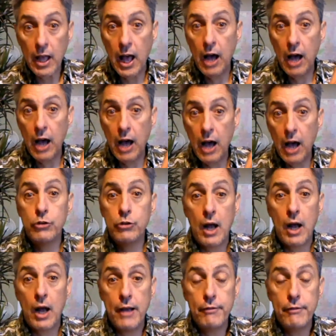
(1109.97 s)
how to
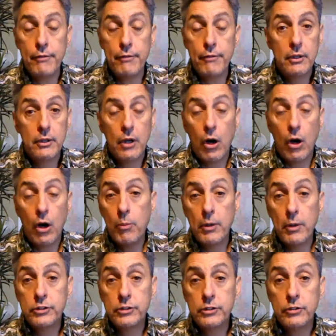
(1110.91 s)
drive a whole
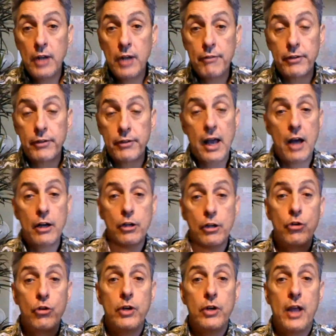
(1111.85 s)
bunch of traffic, how to
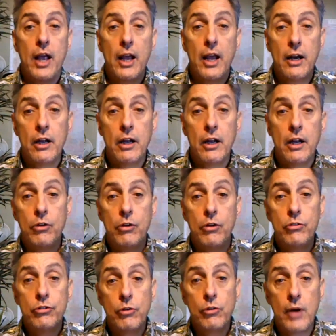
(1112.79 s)
create a
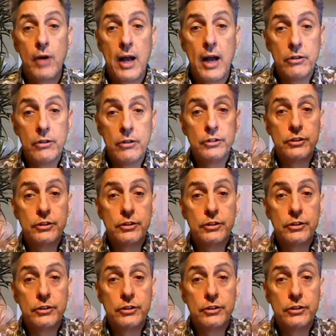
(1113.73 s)
huge crowd to